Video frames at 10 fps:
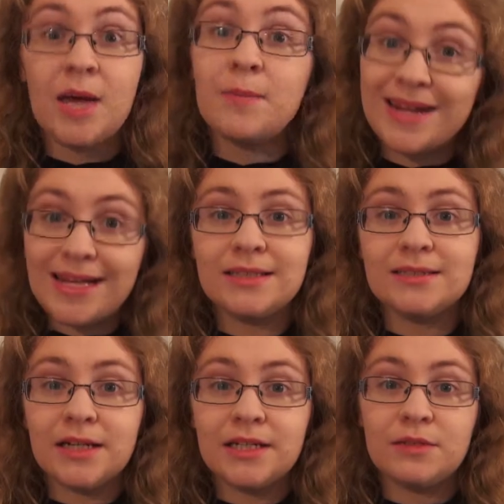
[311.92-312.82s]
But it is
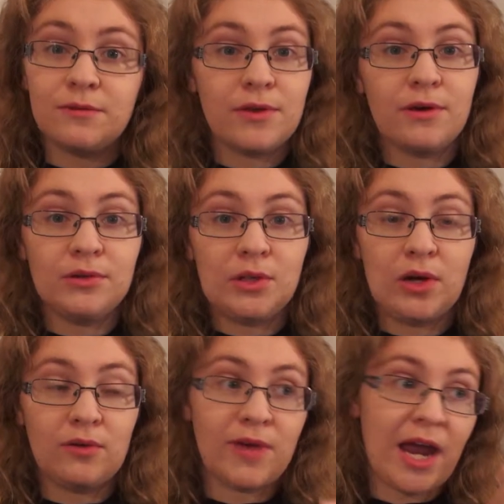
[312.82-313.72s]
nice for those who
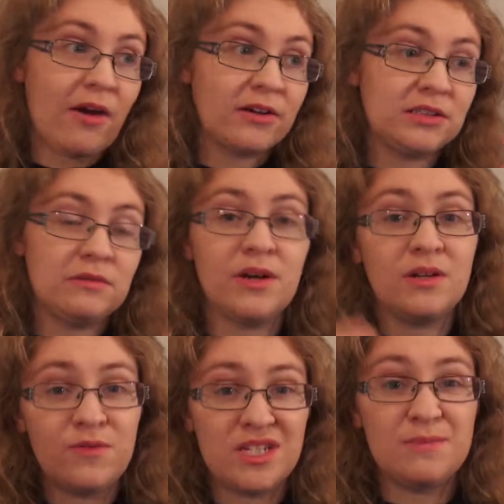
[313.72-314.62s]
have characters of
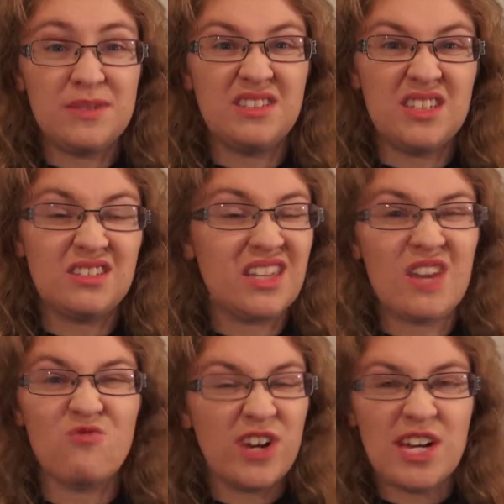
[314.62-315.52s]
unfinished business that
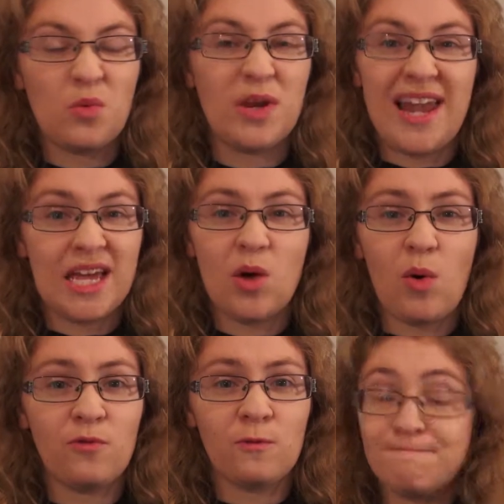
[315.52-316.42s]
they really don't want to let go
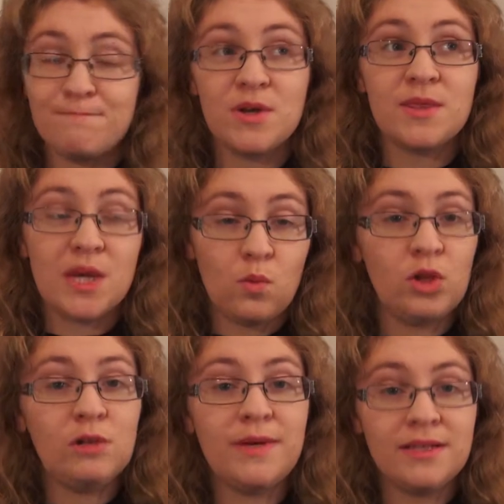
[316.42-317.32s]
of. But there
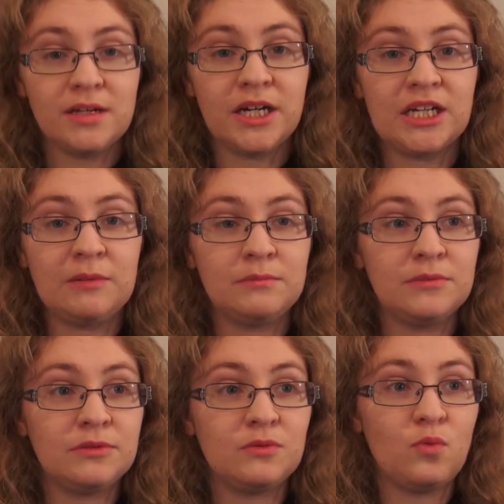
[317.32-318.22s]
will be
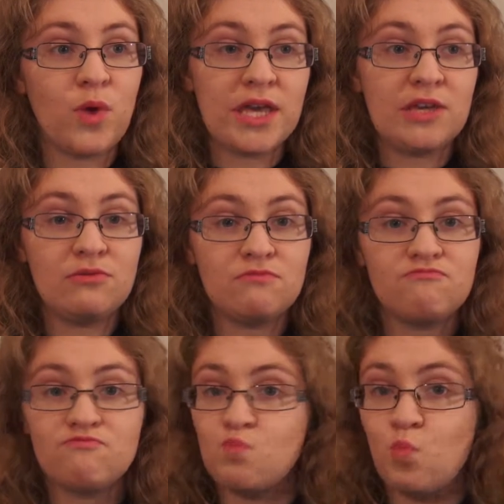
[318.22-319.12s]
times where you
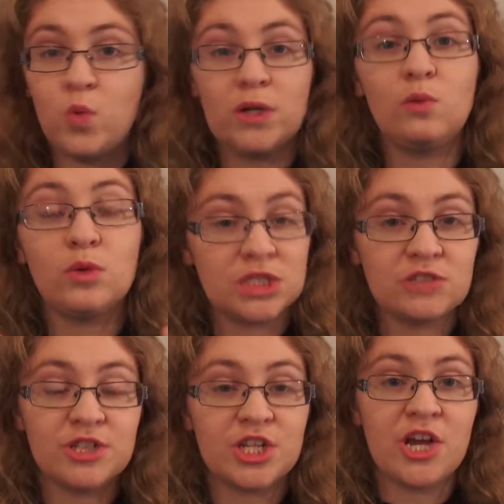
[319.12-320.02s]
will want
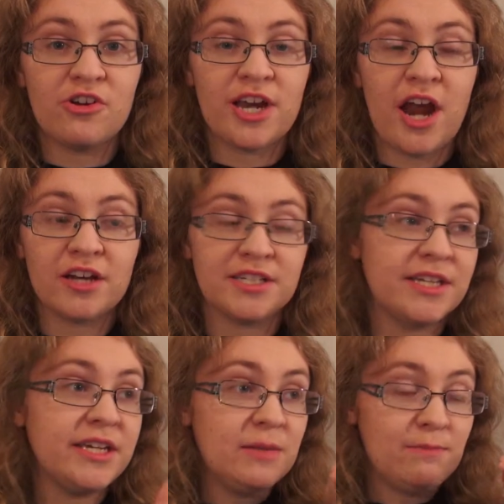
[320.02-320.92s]
to retire a character,
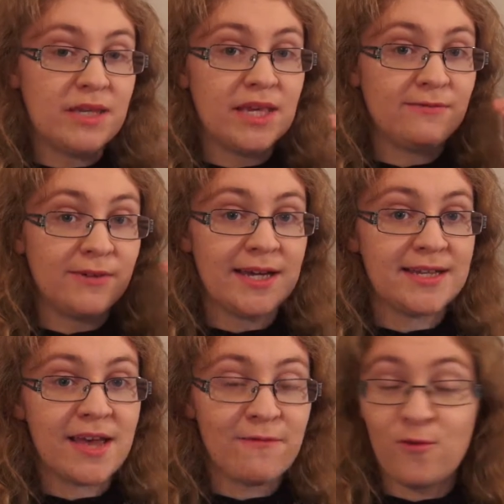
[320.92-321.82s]
be that via
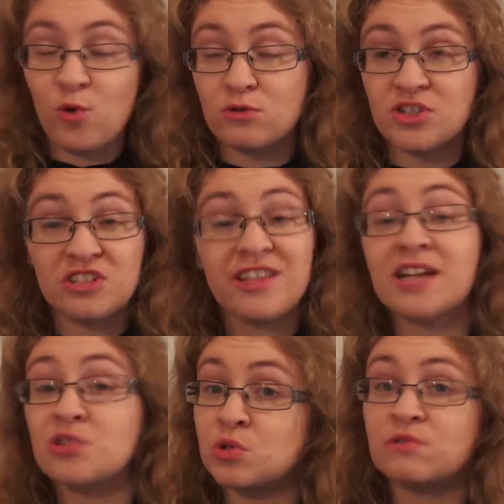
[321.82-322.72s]
death or just
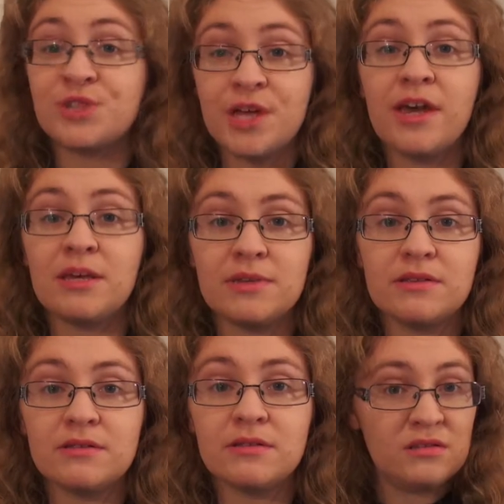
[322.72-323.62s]
actual
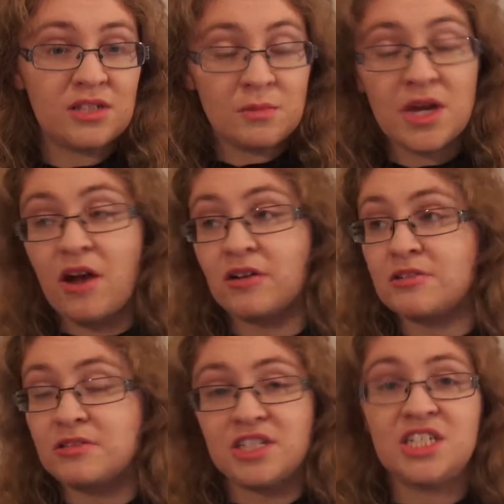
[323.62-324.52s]
retirement. Some
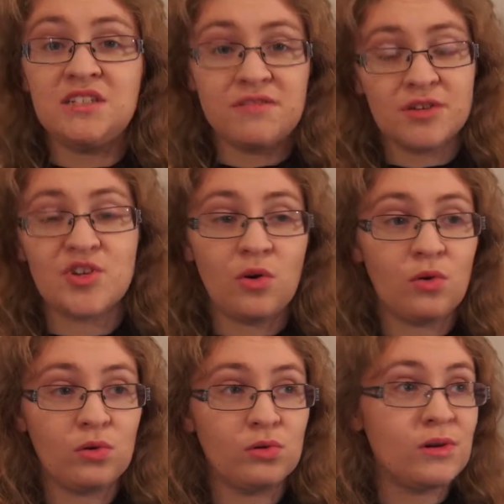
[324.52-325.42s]
characters achieve their
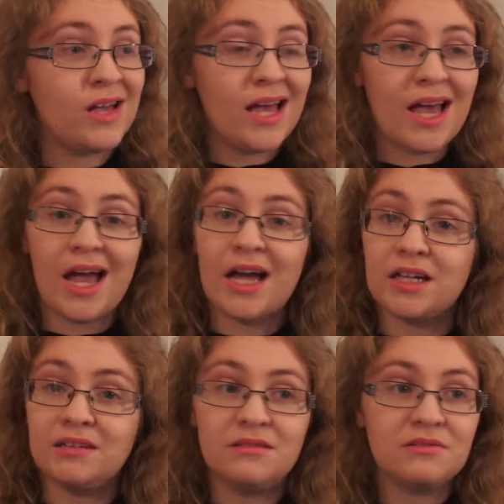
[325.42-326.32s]
goal
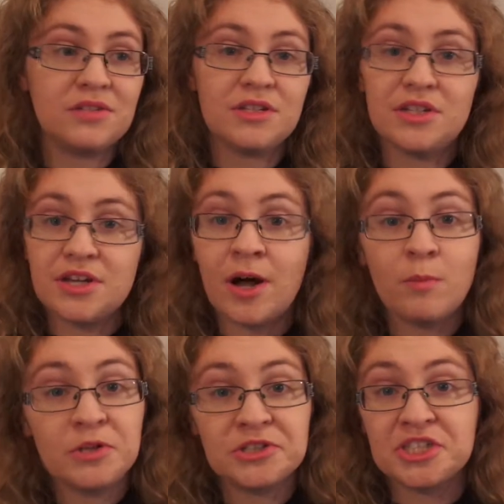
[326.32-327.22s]
and you
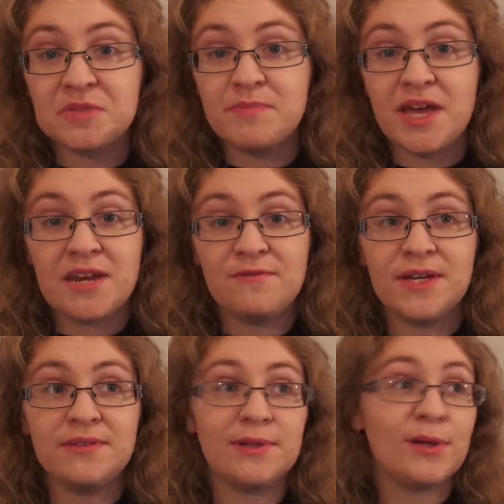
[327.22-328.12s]
can't push them any
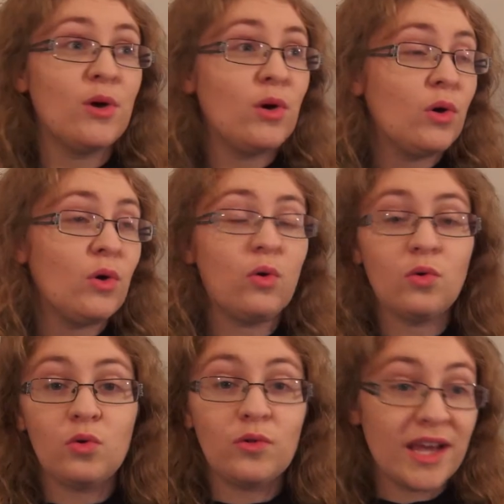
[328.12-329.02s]
further,
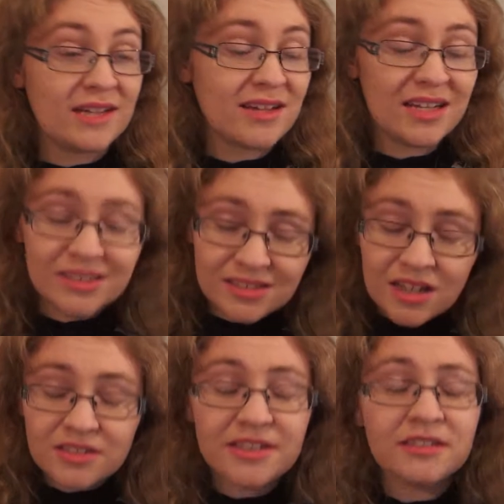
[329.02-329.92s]
or they can die
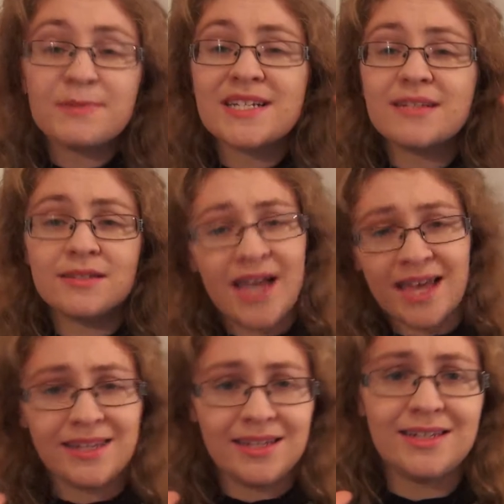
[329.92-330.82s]
such a
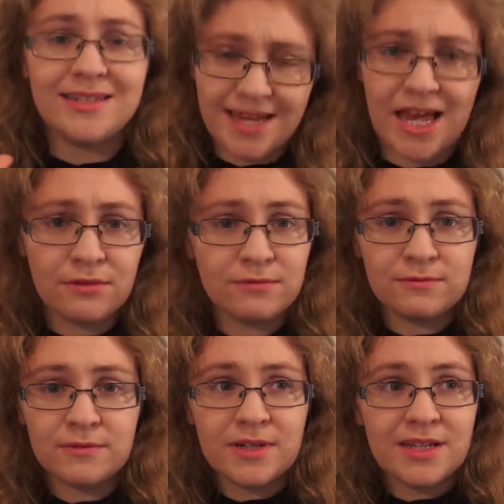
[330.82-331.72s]
spectacular
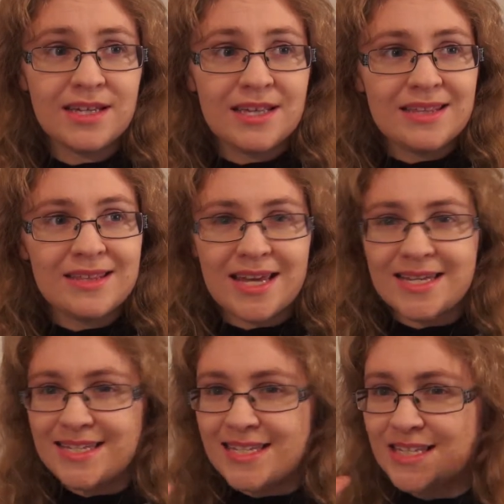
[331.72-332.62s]
death that
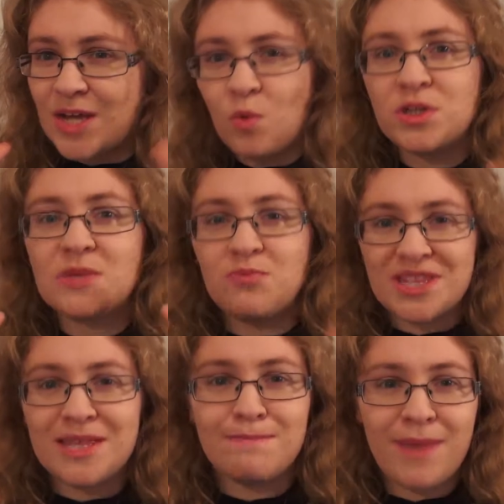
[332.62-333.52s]
you don't want to
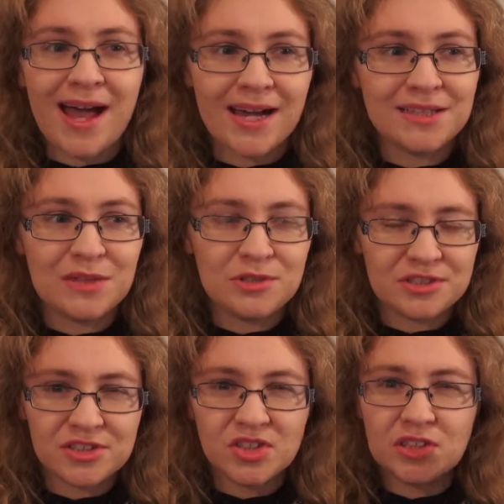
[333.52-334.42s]
bring them back because it will
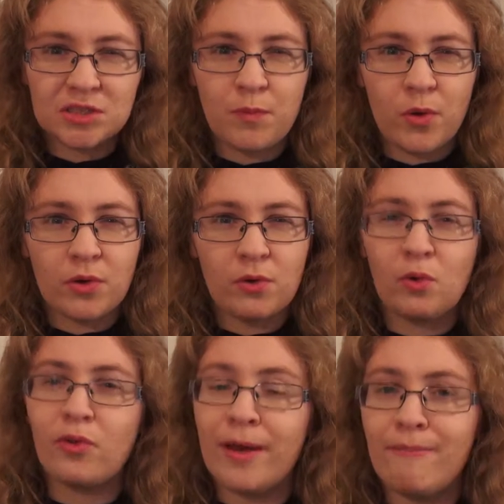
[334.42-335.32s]
just
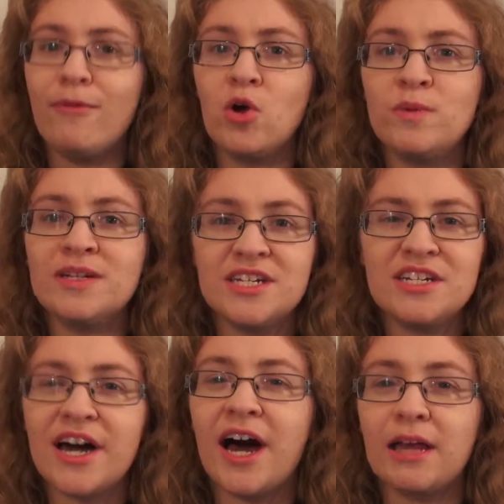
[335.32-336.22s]
spoil that moment in
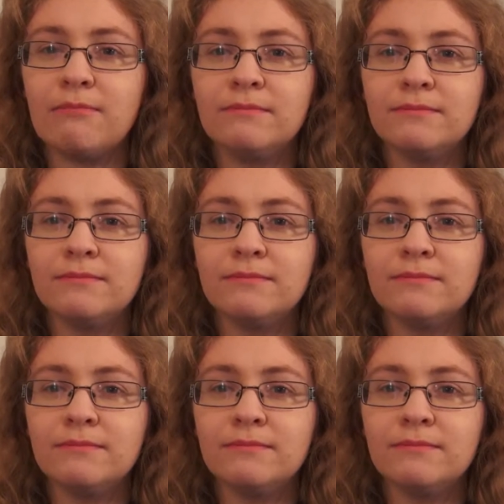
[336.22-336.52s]
time.